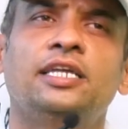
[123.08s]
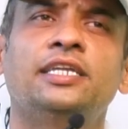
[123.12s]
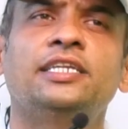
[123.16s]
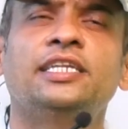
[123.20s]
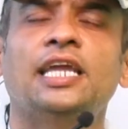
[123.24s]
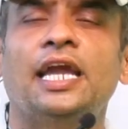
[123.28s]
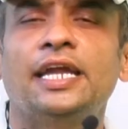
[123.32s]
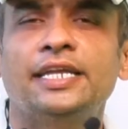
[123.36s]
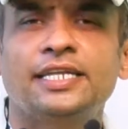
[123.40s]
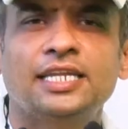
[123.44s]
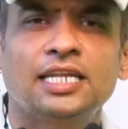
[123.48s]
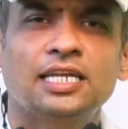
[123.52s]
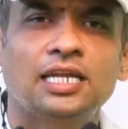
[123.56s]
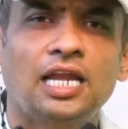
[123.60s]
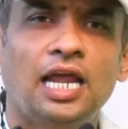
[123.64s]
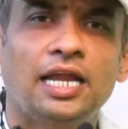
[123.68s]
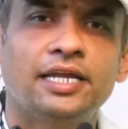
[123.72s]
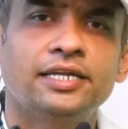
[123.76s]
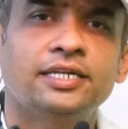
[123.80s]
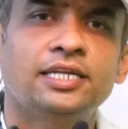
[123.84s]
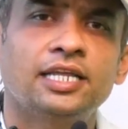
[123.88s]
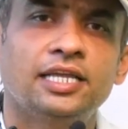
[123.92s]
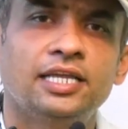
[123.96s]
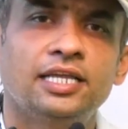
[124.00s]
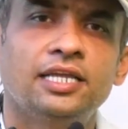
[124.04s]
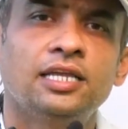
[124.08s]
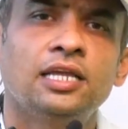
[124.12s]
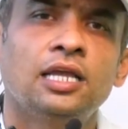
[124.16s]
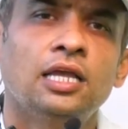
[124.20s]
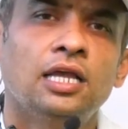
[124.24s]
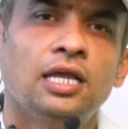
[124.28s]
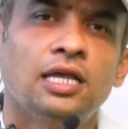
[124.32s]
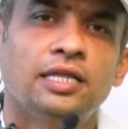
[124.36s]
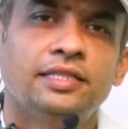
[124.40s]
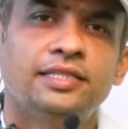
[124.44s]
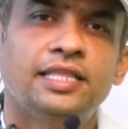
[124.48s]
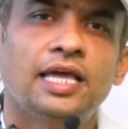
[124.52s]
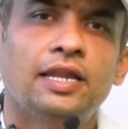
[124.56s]
in 1890
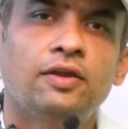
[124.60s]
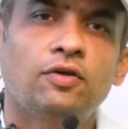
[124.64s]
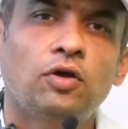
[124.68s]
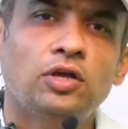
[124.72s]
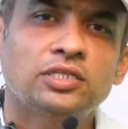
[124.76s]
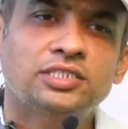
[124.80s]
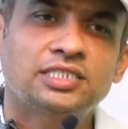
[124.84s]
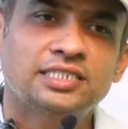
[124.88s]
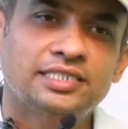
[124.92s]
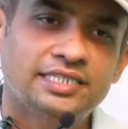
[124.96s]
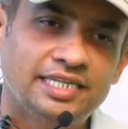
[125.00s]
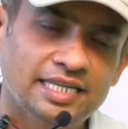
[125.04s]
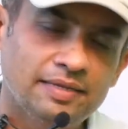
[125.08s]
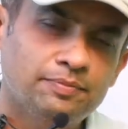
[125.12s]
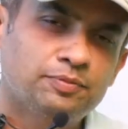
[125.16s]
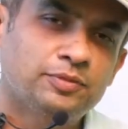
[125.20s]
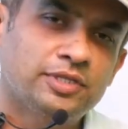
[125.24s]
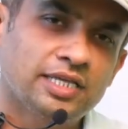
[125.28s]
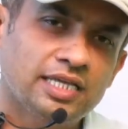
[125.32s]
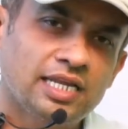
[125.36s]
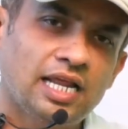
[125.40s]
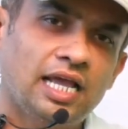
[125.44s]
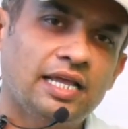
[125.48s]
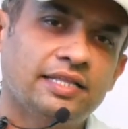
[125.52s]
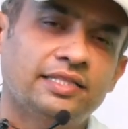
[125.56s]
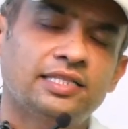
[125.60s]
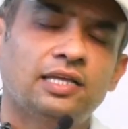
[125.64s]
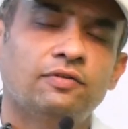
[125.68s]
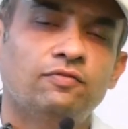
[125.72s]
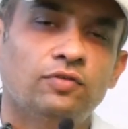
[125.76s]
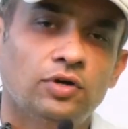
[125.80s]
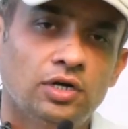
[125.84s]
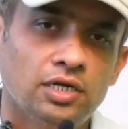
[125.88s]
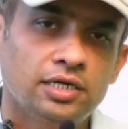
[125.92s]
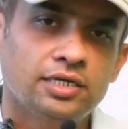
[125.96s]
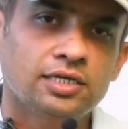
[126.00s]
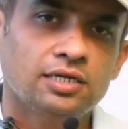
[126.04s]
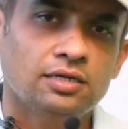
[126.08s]
there was diphtheria in the
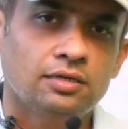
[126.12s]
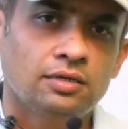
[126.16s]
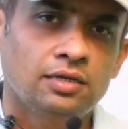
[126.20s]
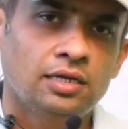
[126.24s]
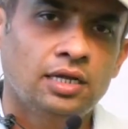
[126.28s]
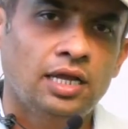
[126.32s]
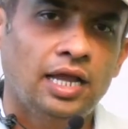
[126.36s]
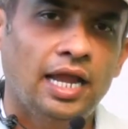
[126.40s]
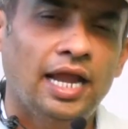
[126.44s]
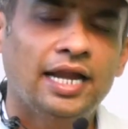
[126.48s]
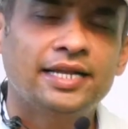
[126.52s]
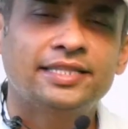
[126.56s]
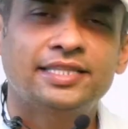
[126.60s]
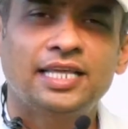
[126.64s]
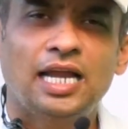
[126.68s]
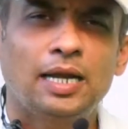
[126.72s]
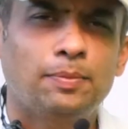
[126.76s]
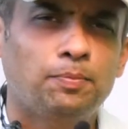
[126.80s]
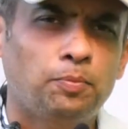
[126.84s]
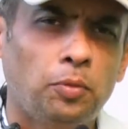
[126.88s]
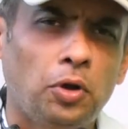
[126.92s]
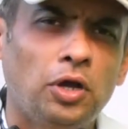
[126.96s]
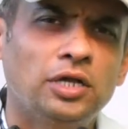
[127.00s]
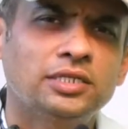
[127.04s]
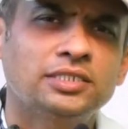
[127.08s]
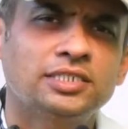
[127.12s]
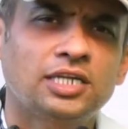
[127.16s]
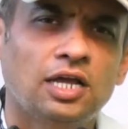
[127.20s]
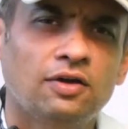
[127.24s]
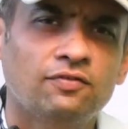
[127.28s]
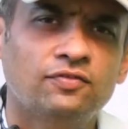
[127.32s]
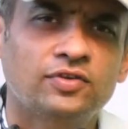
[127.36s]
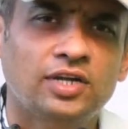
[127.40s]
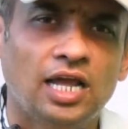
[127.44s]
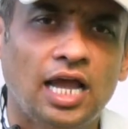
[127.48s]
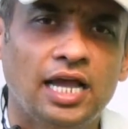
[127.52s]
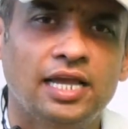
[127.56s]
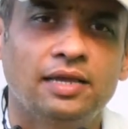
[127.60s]
world. At that point
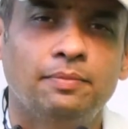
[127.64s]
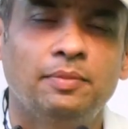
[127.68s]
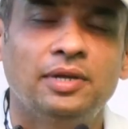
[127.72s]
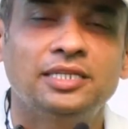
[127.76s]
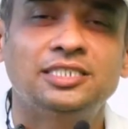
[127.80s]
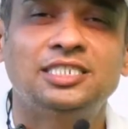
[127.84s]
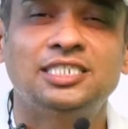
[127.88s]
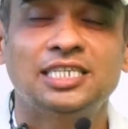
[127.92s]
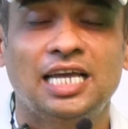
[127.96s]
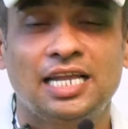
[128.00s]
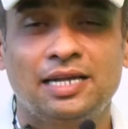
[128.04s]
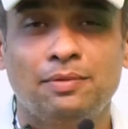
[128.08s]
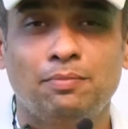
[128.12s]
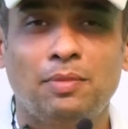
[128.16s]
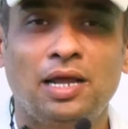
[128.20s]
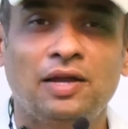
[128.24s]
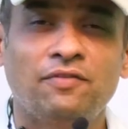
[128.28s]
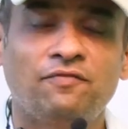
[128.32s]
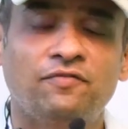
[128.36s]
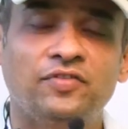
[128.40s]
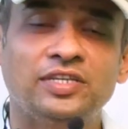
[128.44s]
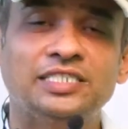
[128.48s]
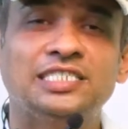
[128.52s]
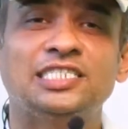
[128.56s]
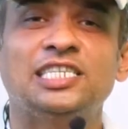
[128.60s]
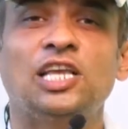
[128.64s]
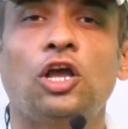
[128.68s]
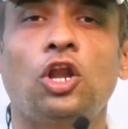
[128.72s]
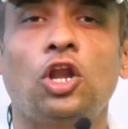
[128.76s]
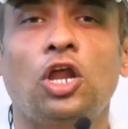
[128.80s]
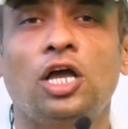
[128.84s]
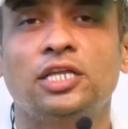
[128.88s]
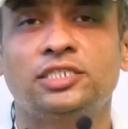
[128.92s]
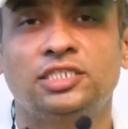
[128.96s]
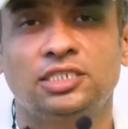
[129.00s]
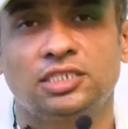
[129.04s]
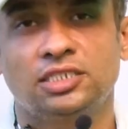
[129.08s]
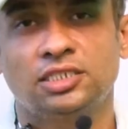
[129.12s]
of time, a German
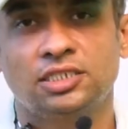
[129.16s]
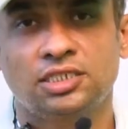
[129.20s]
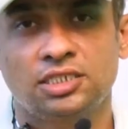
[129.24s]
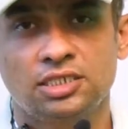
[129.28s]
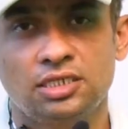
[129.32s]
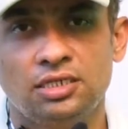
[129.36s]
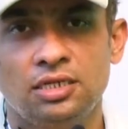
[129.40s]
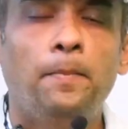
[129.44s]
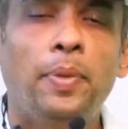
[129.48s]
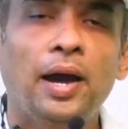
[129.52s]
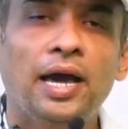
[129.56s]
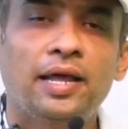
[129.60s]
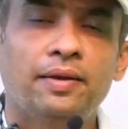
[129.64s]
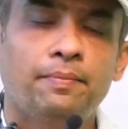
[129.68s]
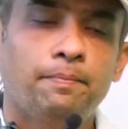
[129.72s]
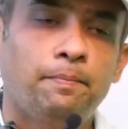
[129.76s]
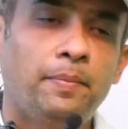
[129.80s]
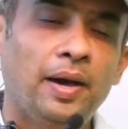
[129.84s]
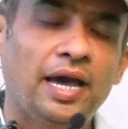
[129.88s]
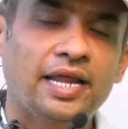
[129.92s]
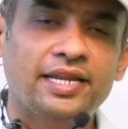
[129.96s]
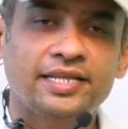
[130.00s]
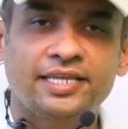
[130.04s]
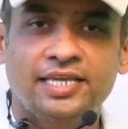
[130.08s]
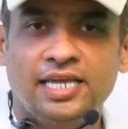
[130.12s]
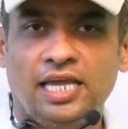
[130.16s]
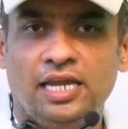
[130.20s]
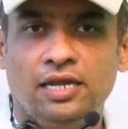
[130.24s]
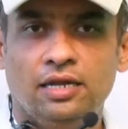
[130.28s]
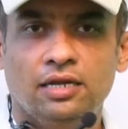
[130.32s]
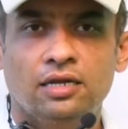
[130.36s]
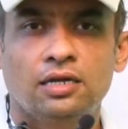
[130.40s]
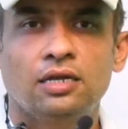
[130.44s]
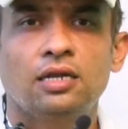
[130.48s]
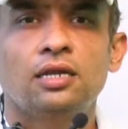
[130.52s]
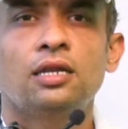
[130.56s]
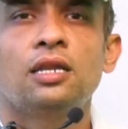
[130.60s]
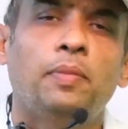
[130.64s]
physiologist,
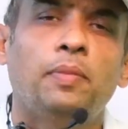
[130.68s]
Bergin,